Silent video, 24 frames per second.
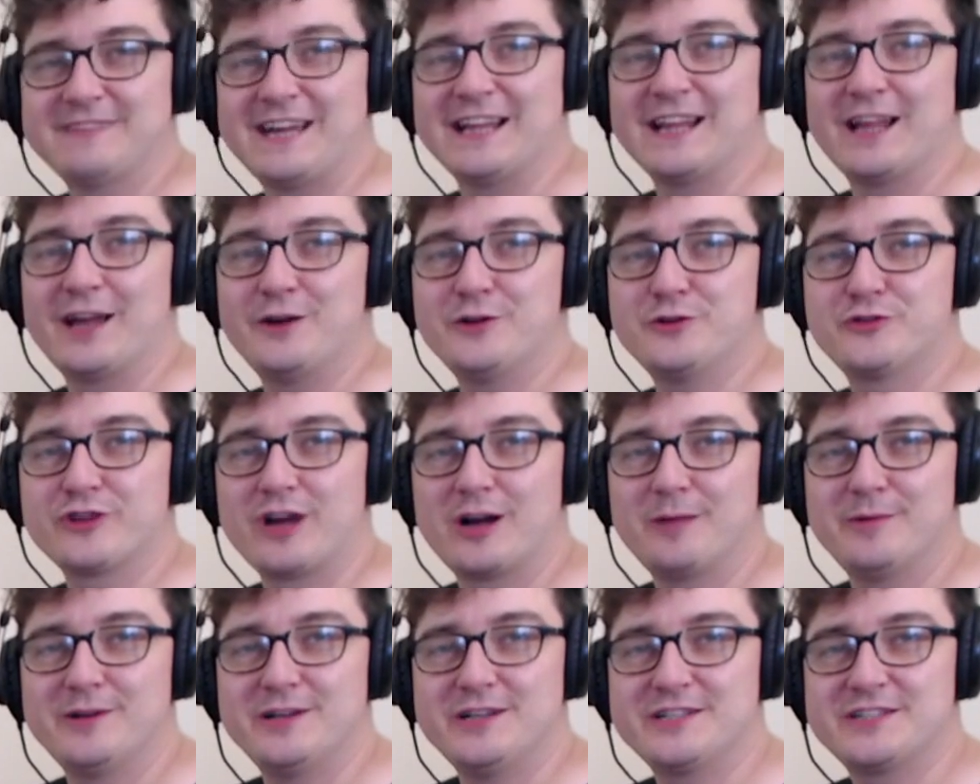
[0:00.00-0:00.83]
Hello
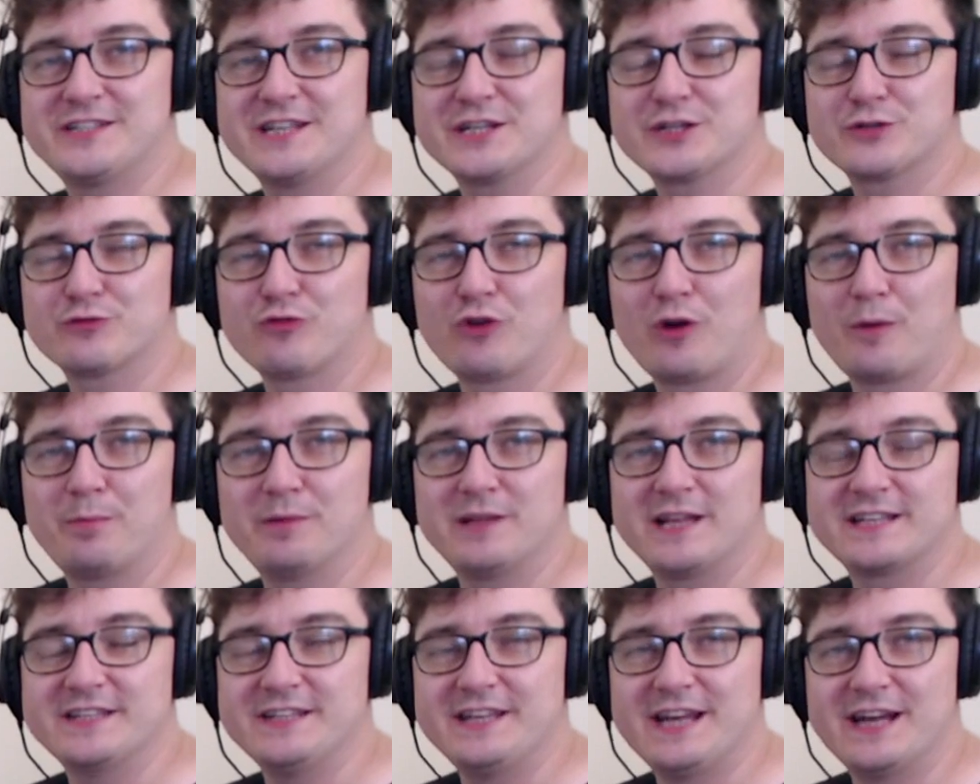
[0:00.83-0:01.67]
drummers, it's Rob
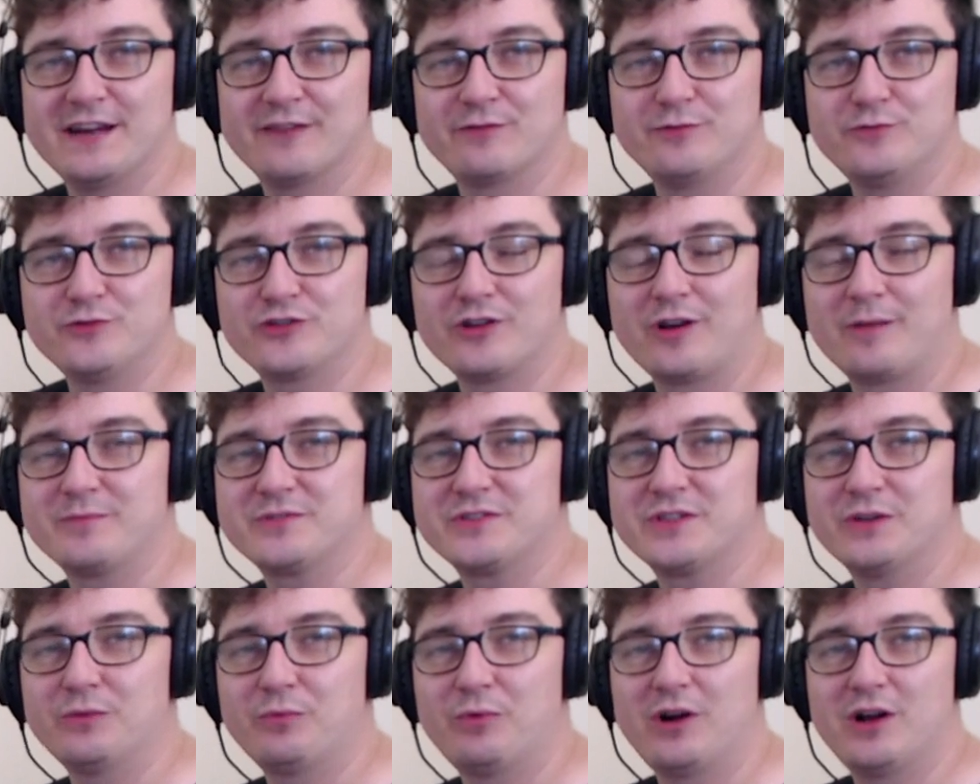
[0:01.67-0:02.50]
Litten here from
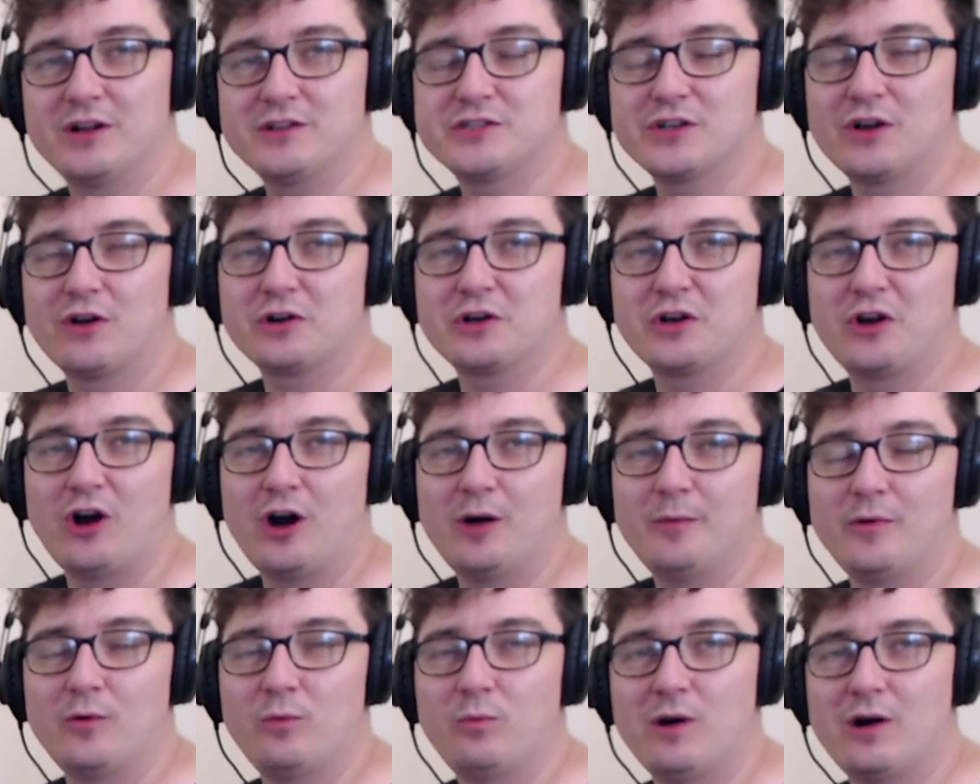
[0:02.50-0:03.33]

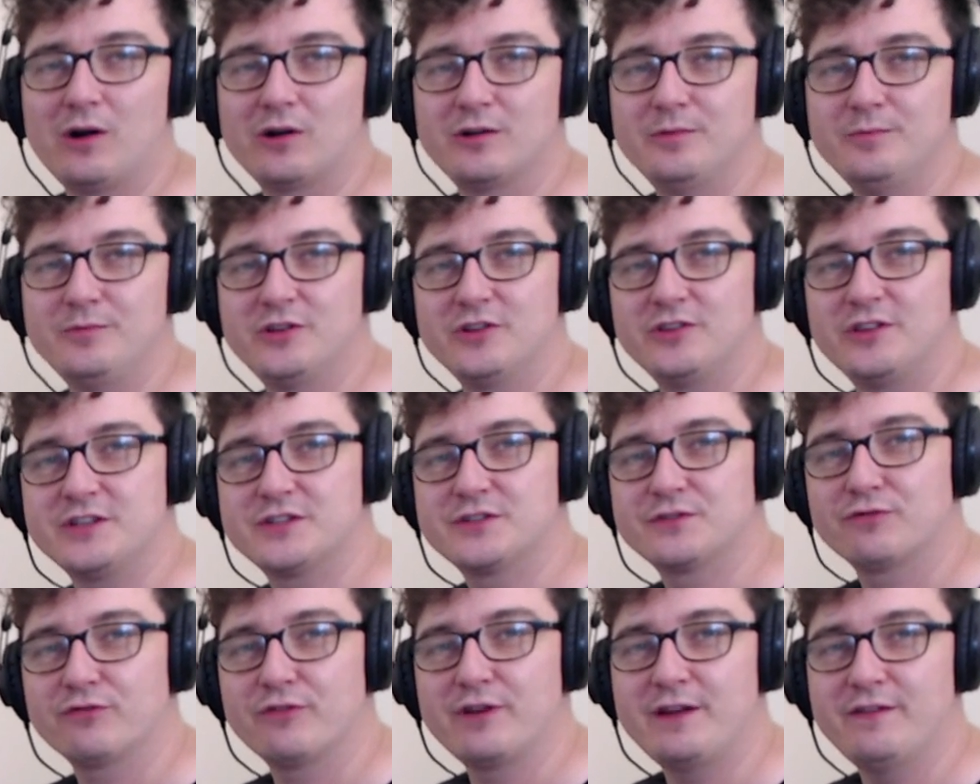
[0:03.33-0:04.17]
drumstheword.com and welcome to
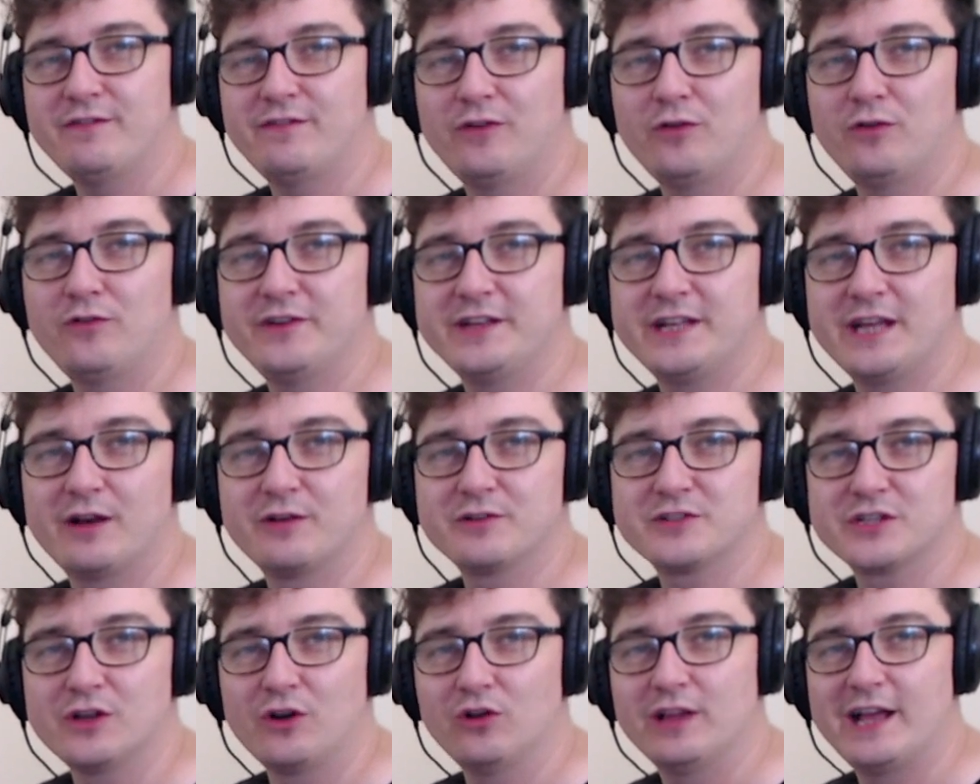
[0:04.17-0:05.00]
this free full video
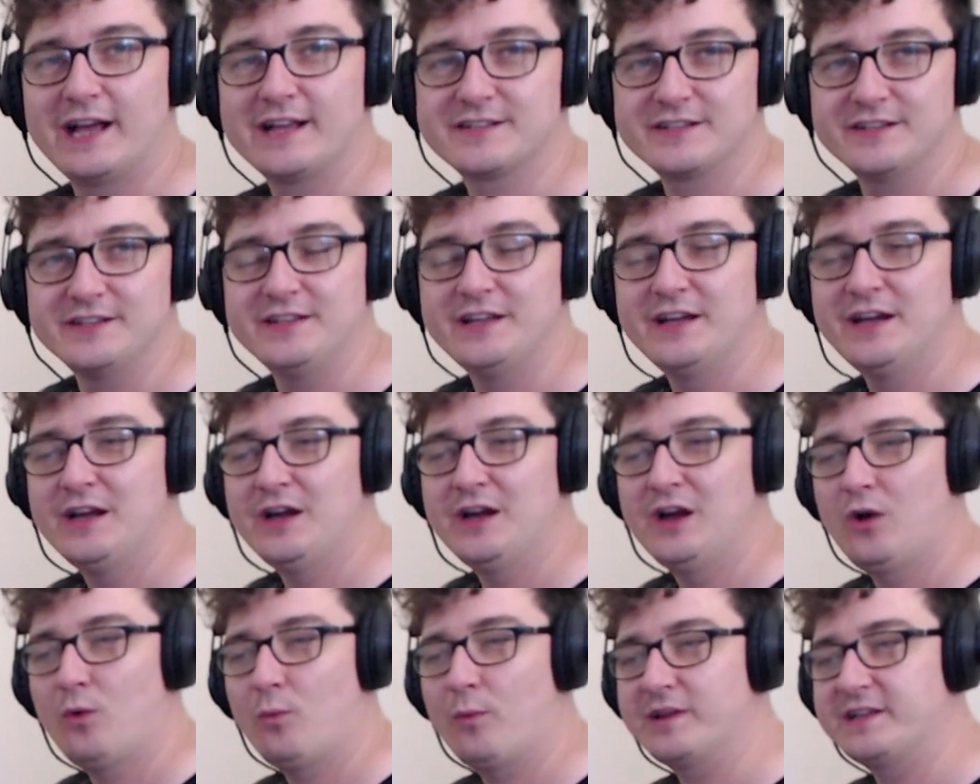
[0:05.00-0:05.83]
song lesson
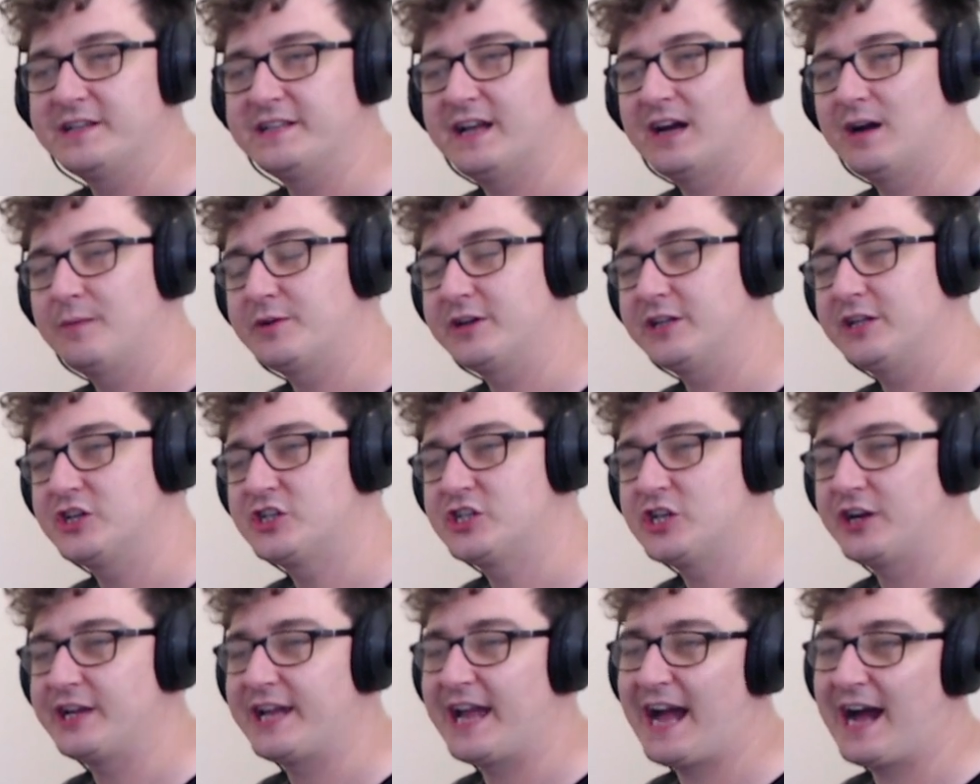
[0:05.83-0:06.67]
where today I'm going to
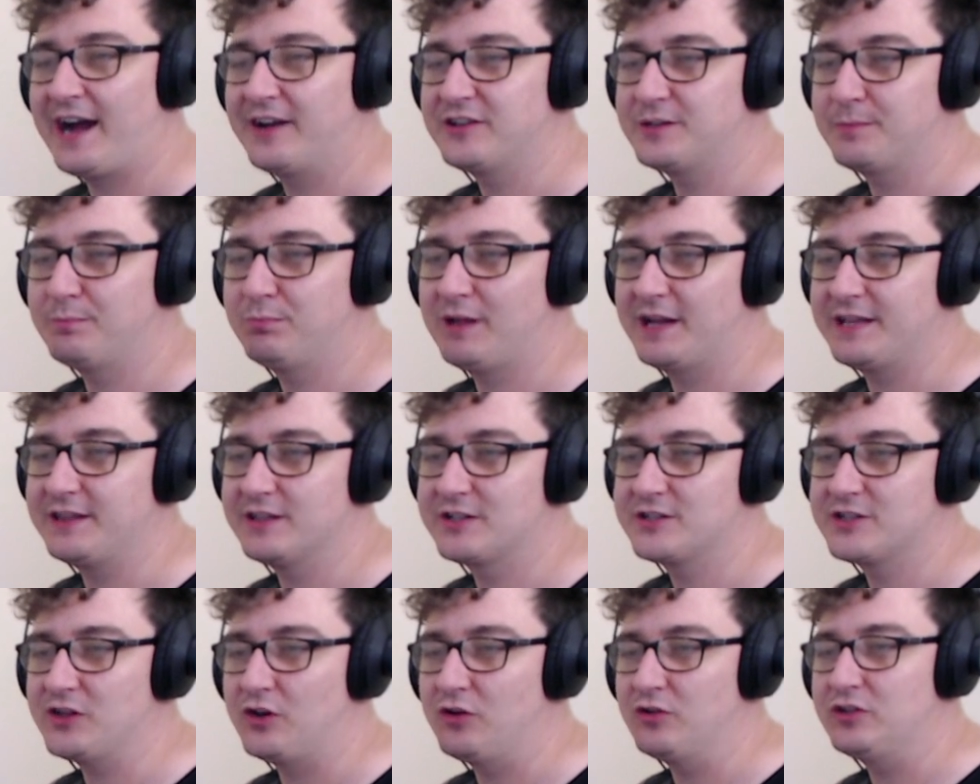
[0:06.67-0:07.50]
show you how to play the
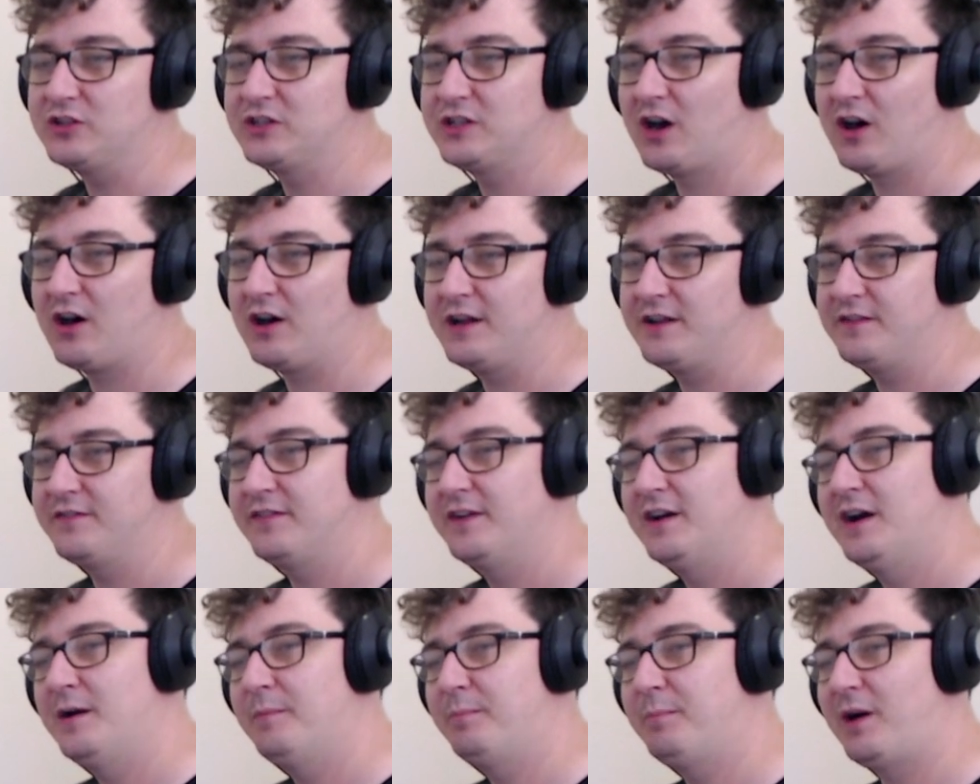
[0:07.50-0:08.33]
song Dive
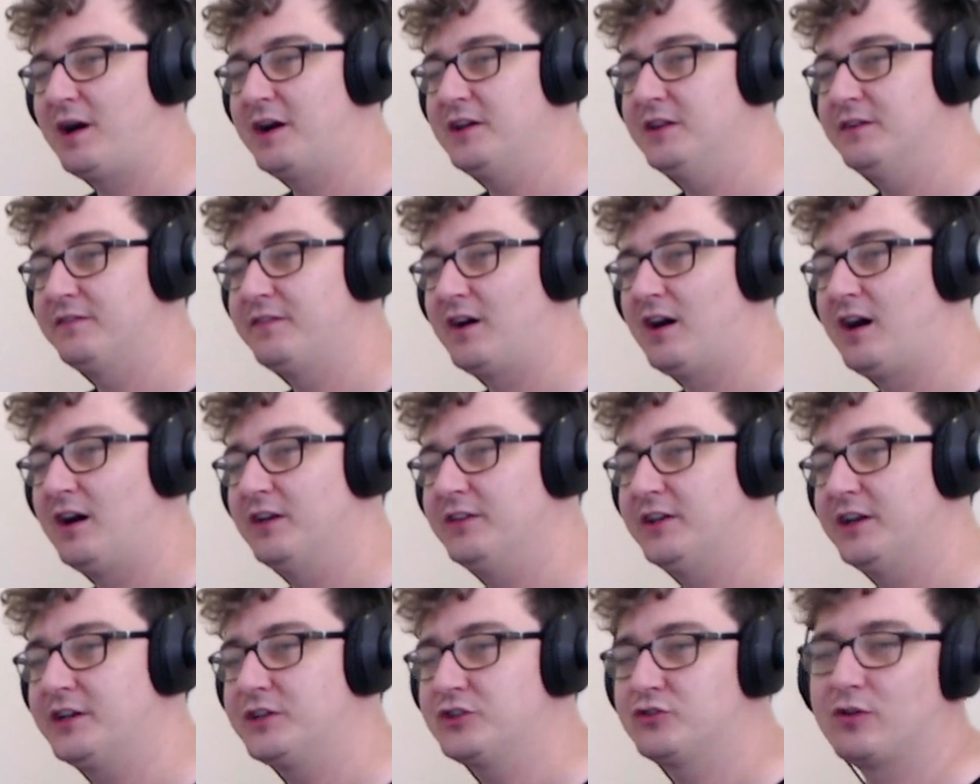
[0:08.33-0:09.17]
by Nirvana,